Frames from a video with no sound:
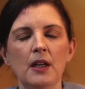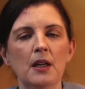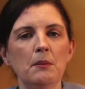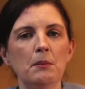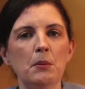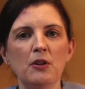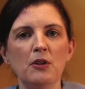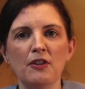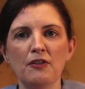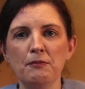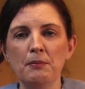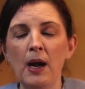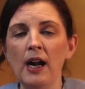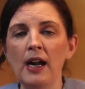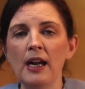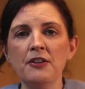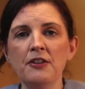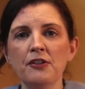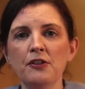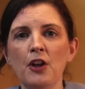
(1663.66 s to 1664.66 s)
Because if
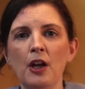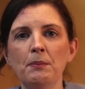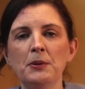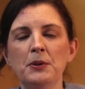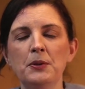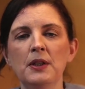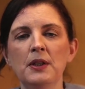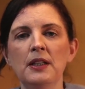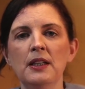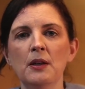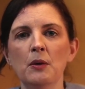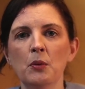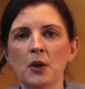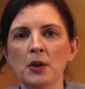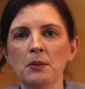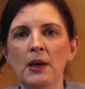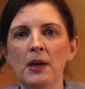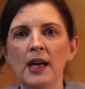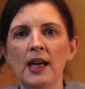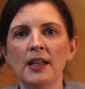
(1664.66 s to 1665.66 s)
marriage is not between
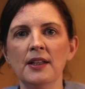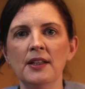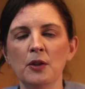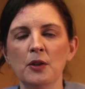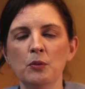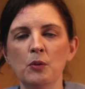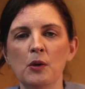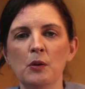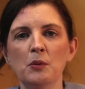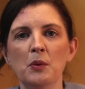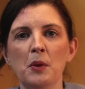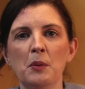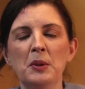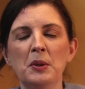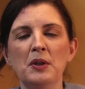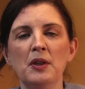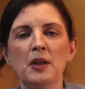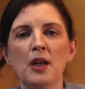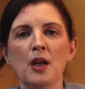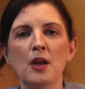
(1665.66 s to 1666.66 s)
one man and one
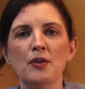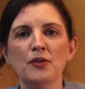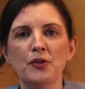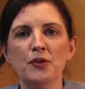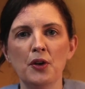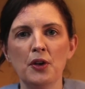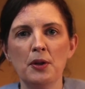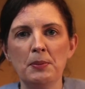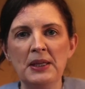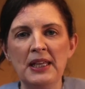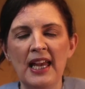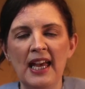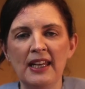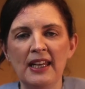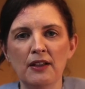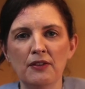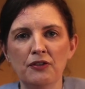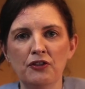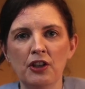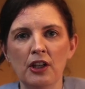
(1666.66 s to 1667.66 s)
woman for the
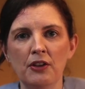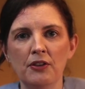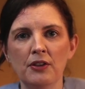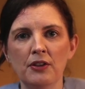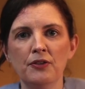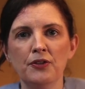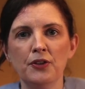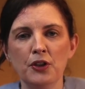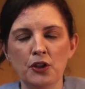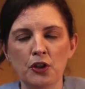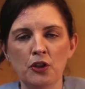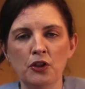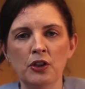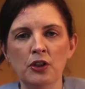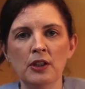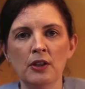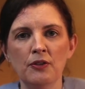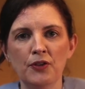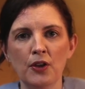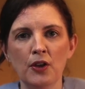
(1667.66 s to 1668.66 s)
begetting of children, for
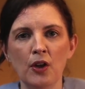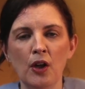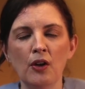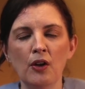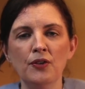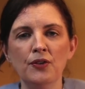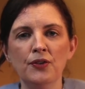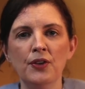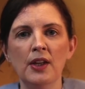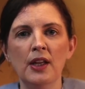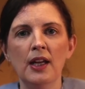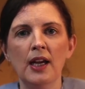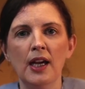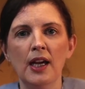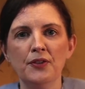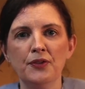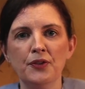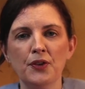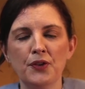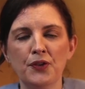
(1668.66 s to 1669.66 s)
union, for love
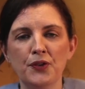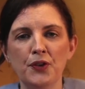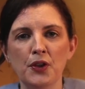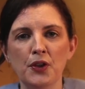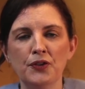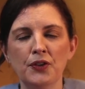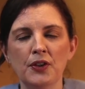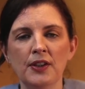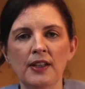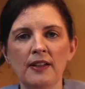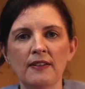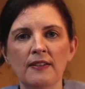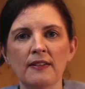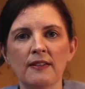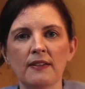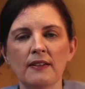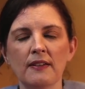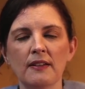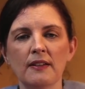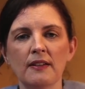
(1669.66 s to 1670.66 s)
and for
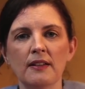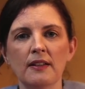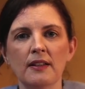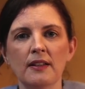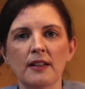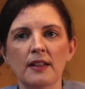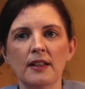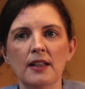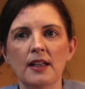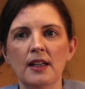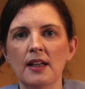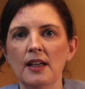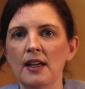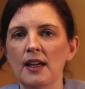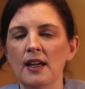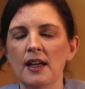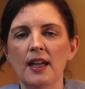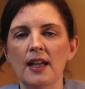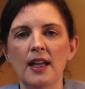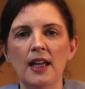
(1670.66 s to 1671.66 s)
fruitfulness,
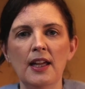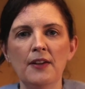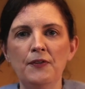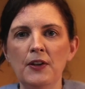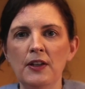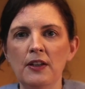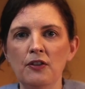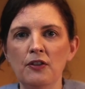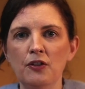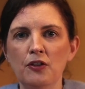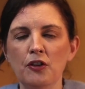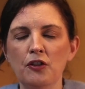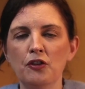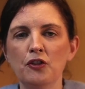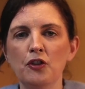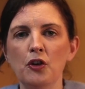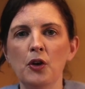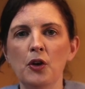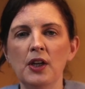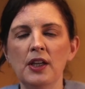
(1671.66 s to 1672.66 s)
if it is
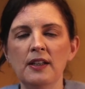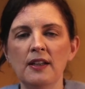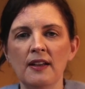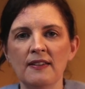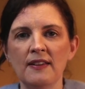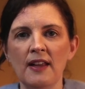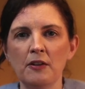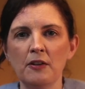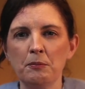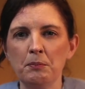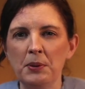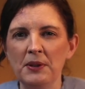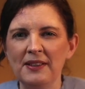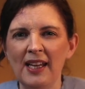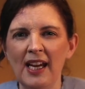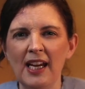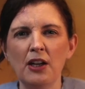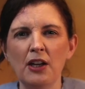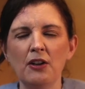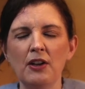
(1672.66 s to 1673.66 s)
destroyed as that
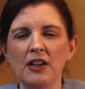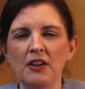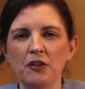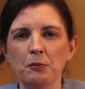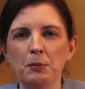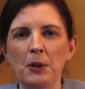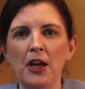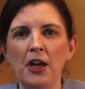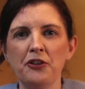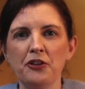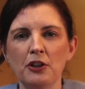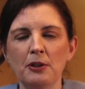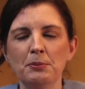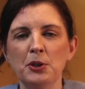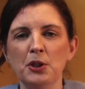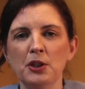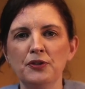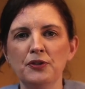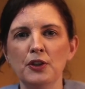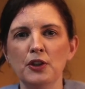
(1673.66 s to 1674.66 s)
particularly special,
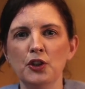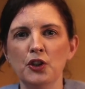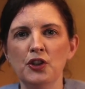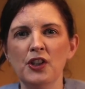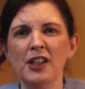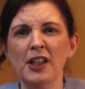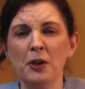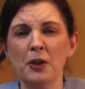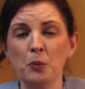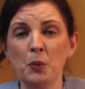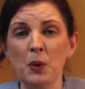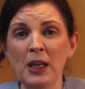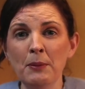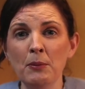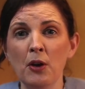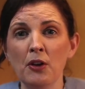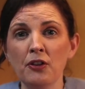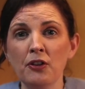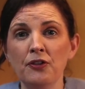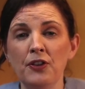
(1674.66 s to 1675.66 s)
beautiful union that we
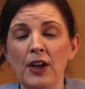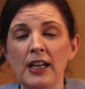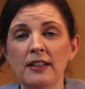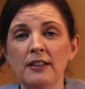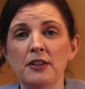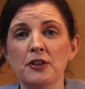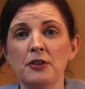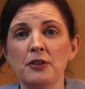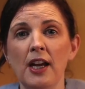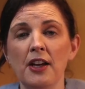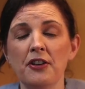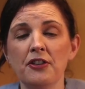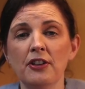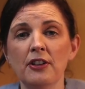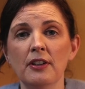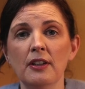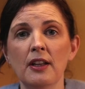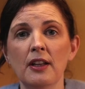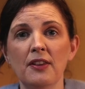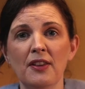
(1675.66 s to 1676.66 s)
must fight to
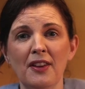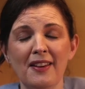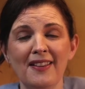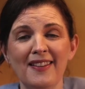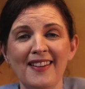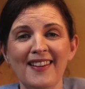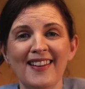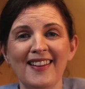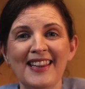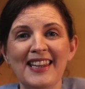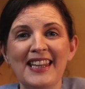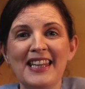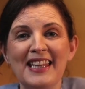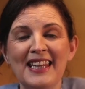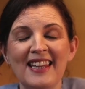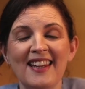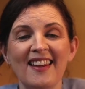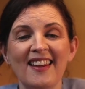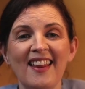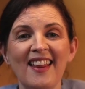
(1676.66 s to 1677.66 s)
treasure,
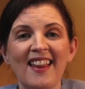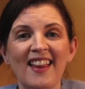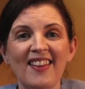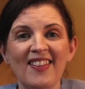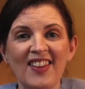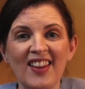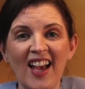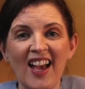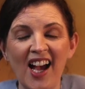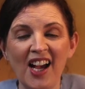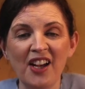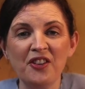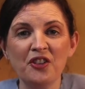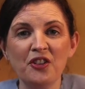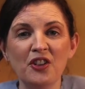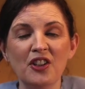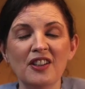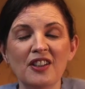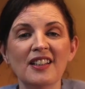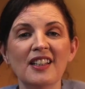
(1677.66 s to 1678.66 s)
the
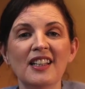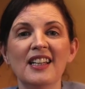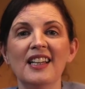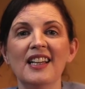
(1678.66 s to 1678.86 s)
actual